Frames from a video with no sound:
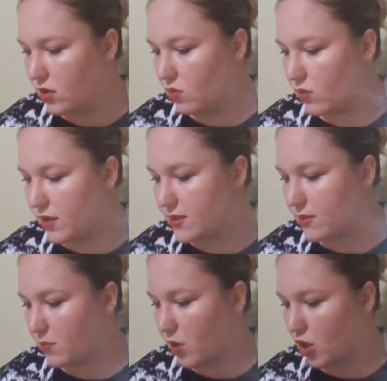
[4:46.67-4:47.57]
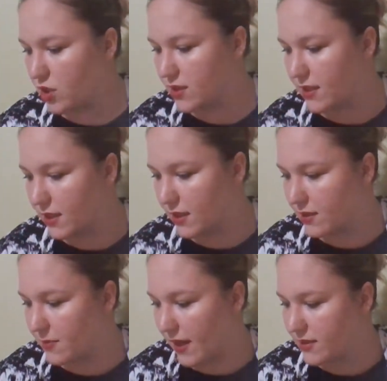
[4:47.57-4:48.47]
What is the person in
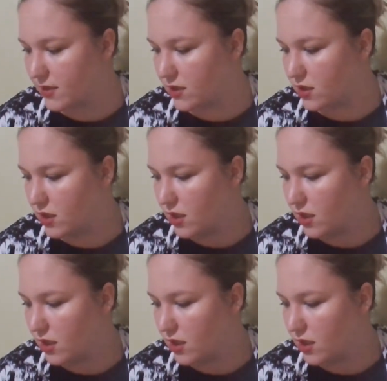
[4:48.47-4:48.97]
this passage?